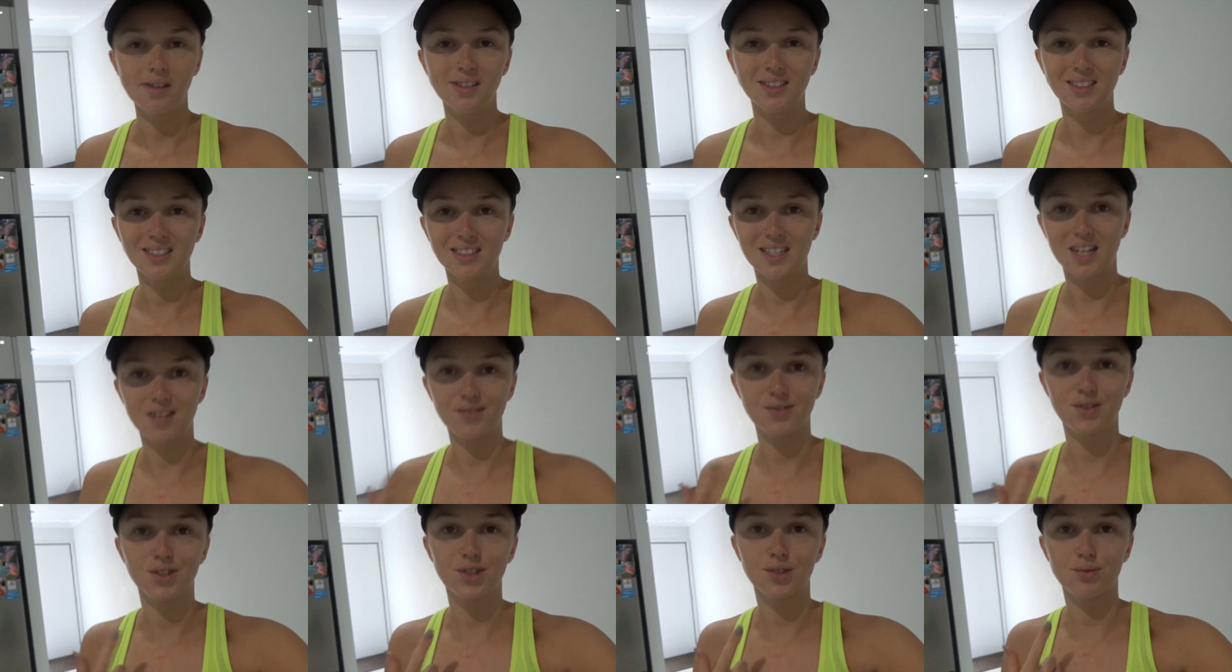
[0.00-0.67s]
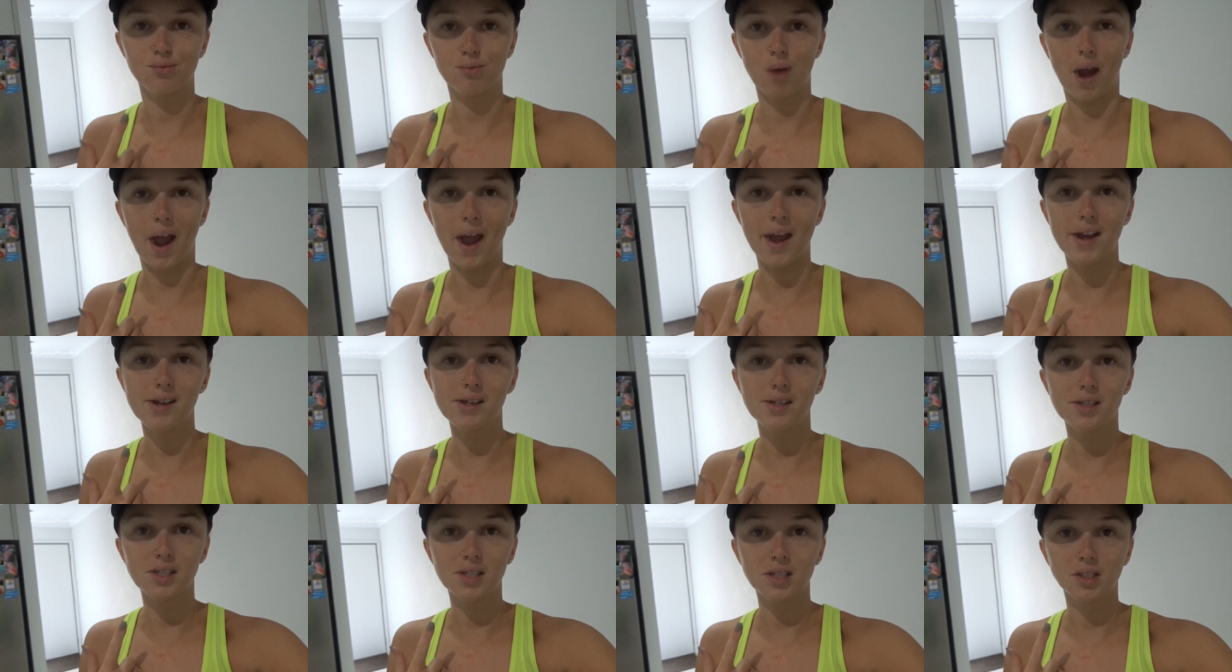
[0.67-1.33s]
and at this
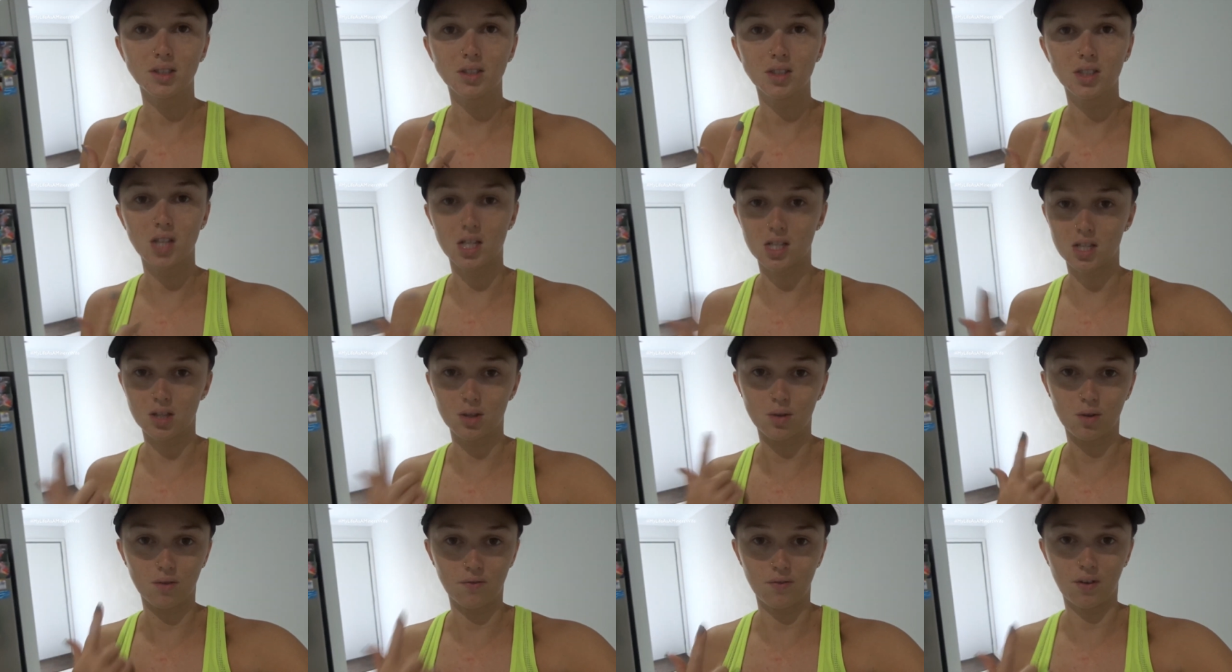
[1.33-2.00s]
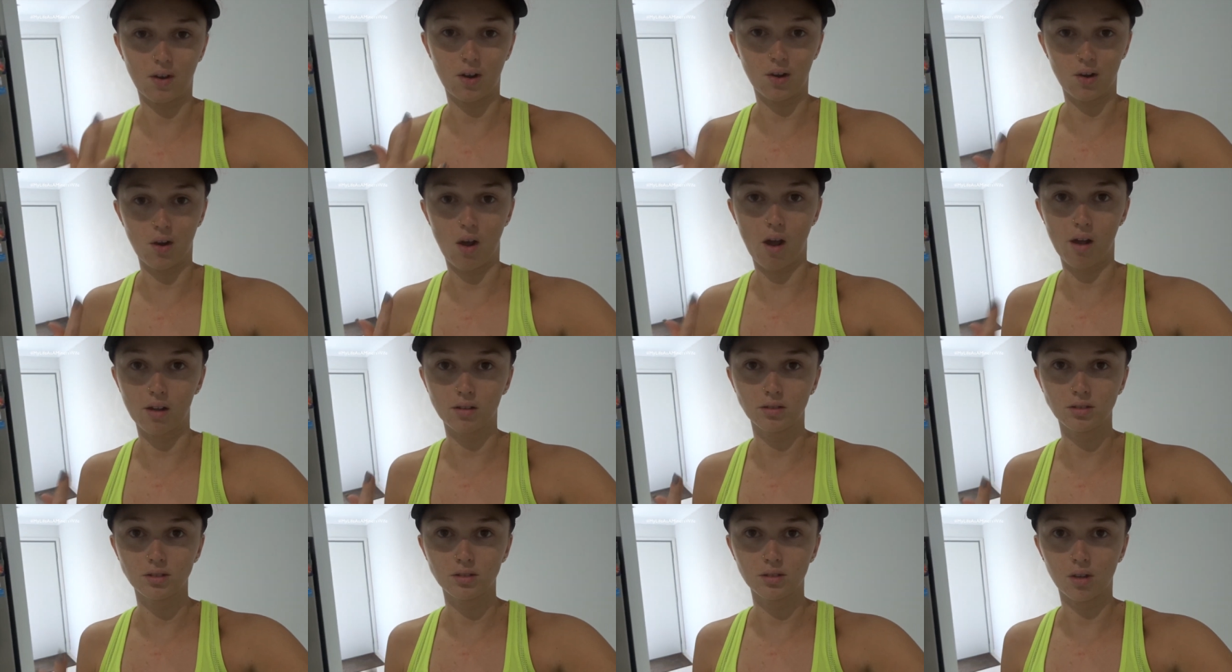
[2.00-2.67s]
rate doesn't look very
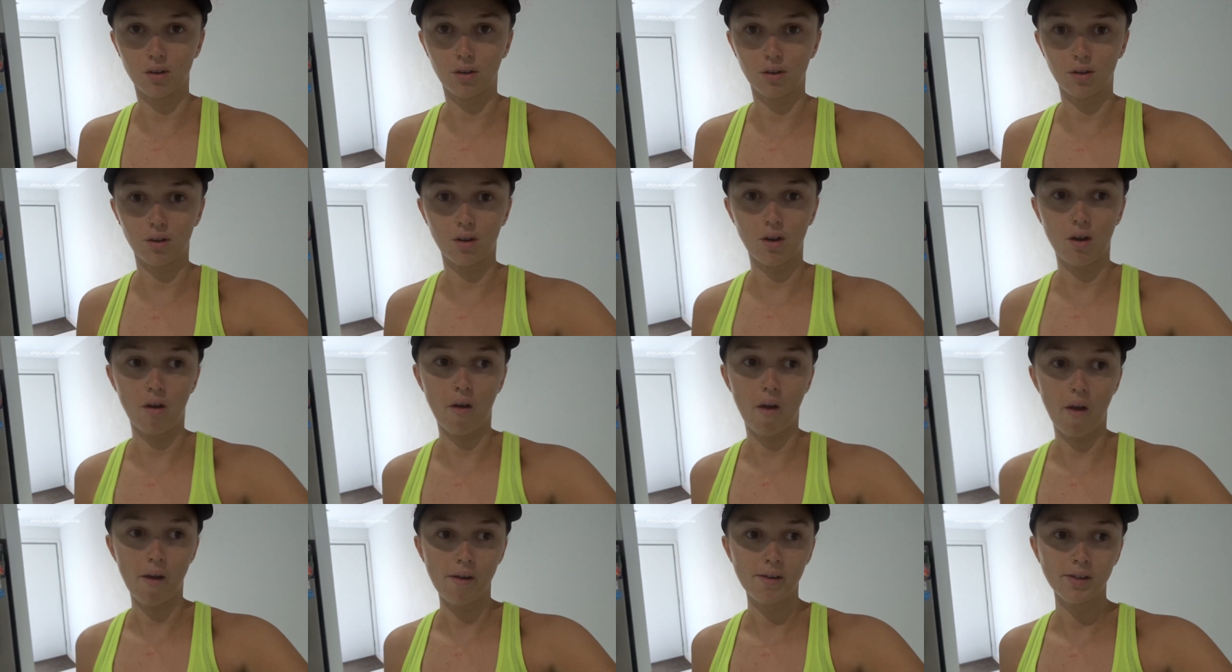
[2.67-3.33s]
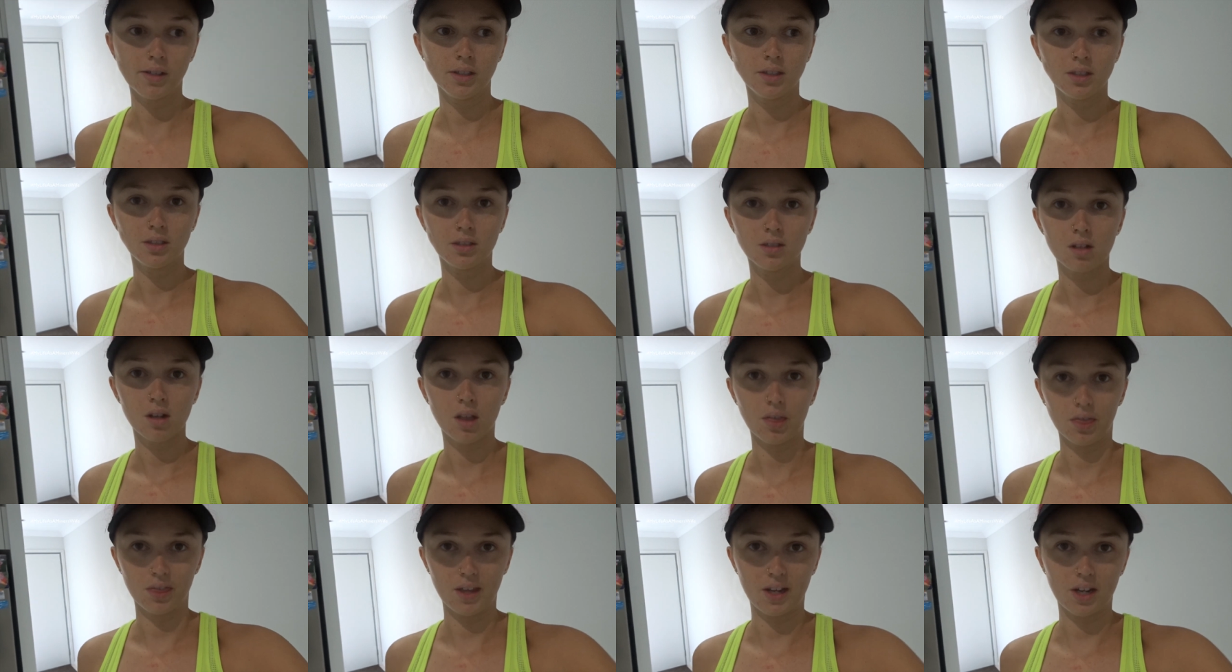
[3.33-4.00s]
nice so
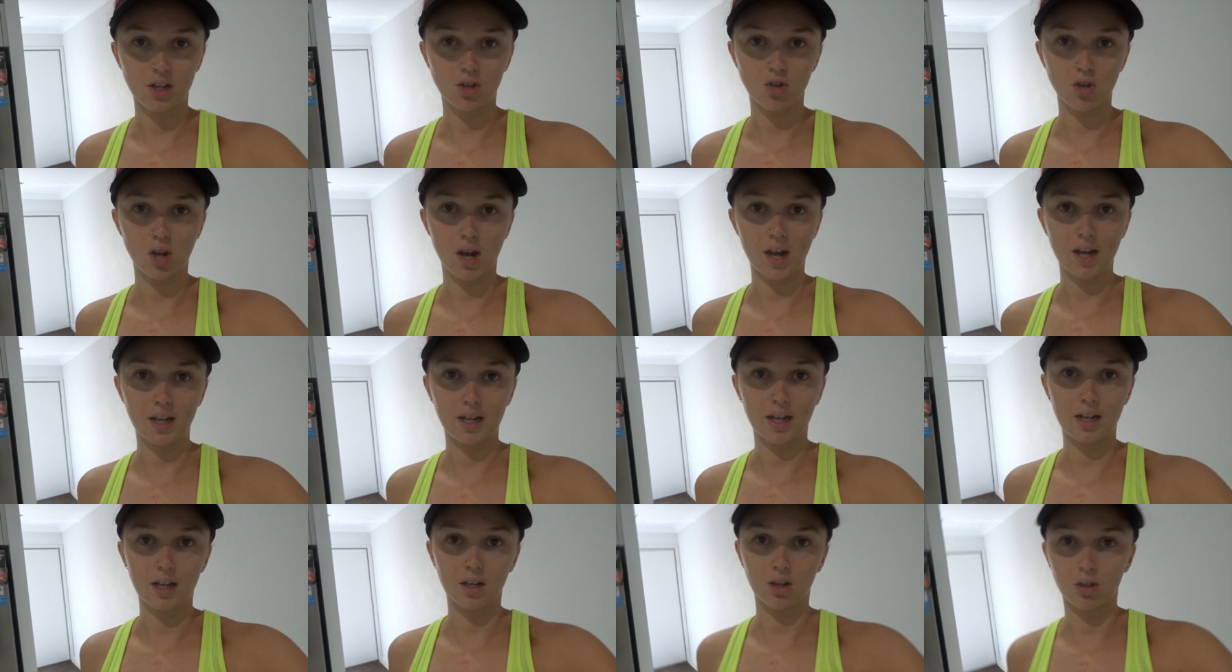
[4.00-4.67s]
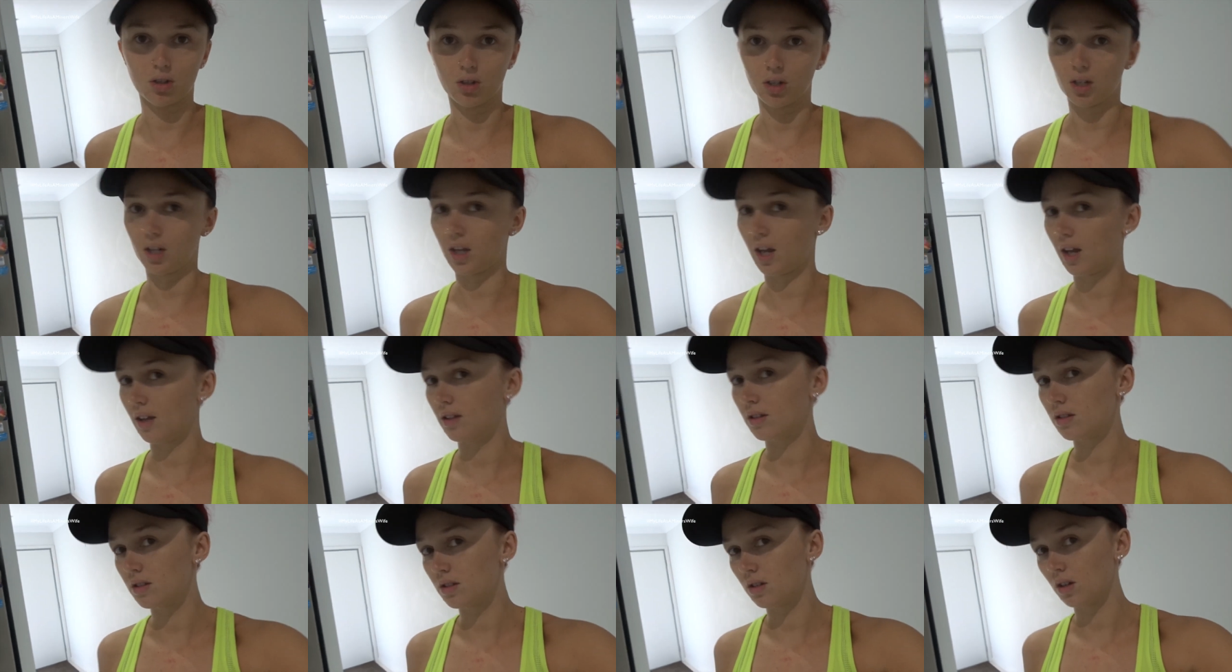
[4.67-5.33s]
need to try and get it good
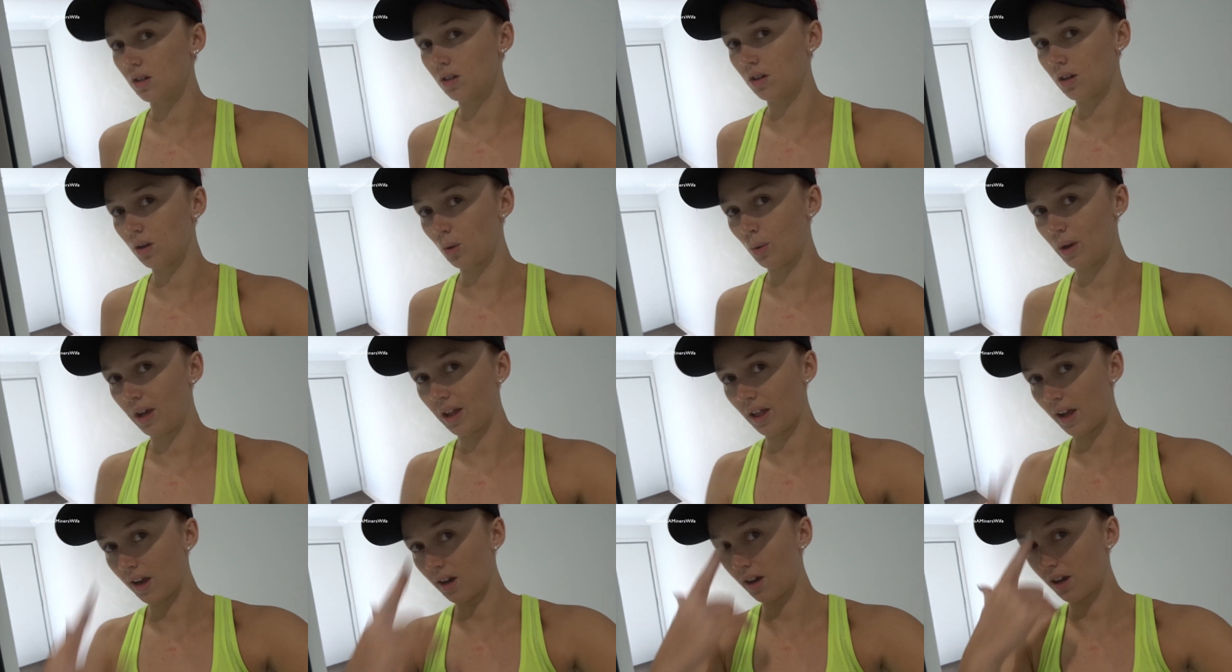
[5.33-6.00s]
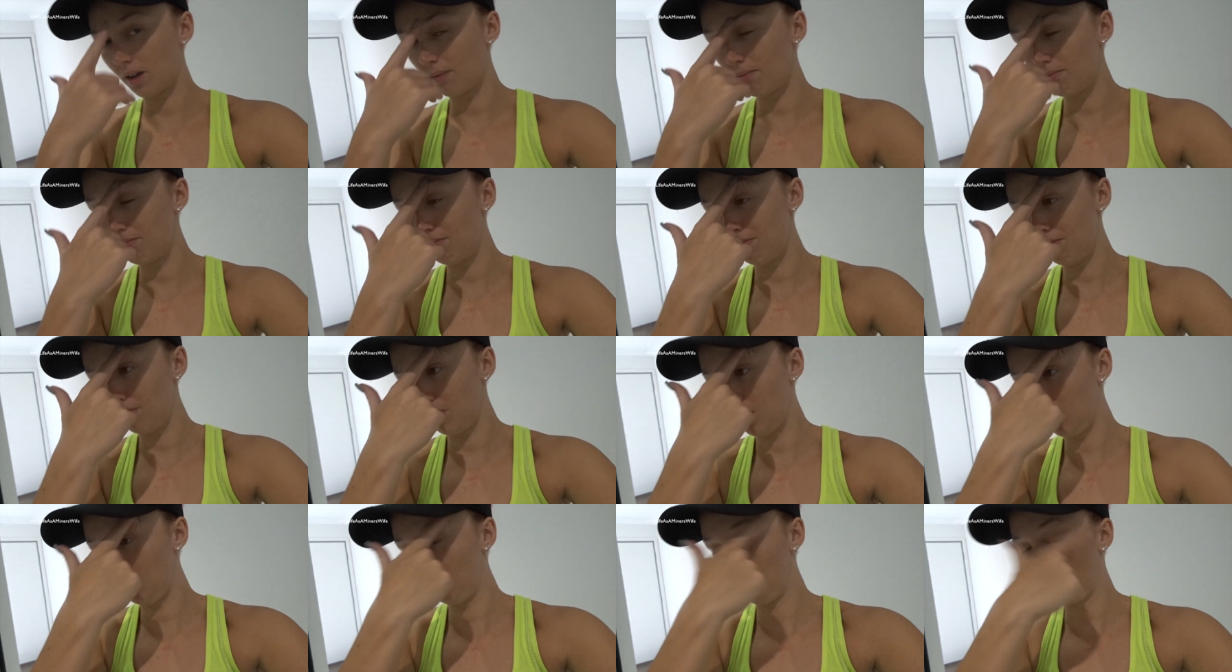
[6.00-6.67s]
again. So I've got to wear like
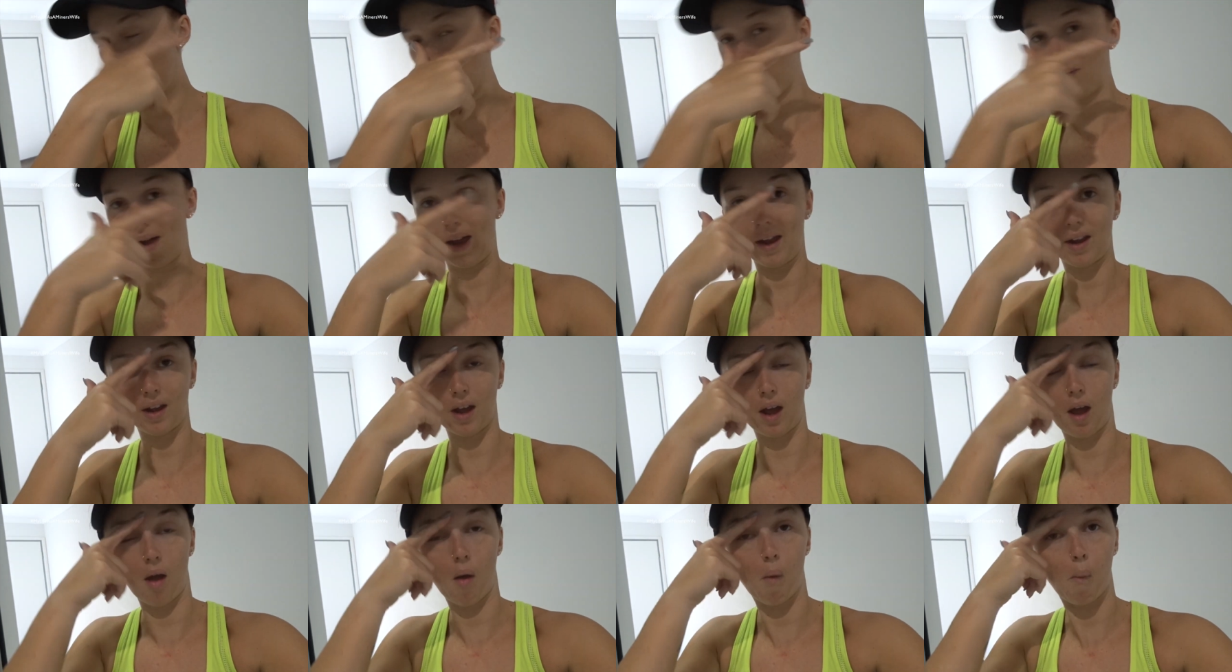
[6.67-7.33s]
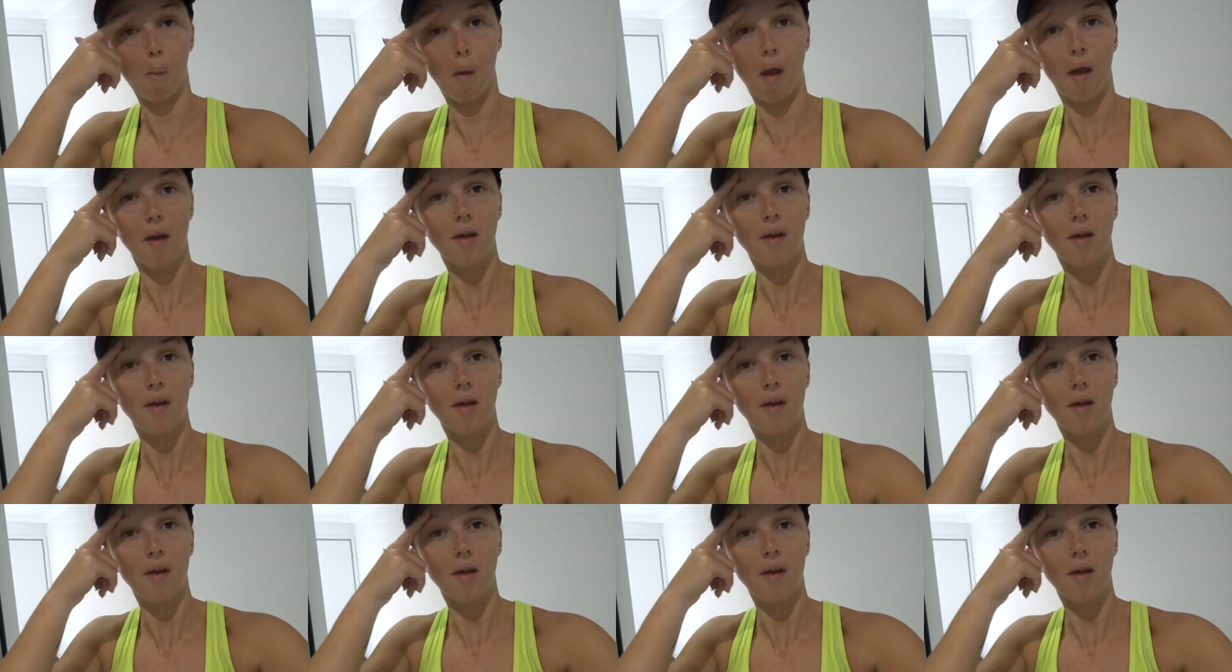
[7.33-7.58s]
minimal makeup.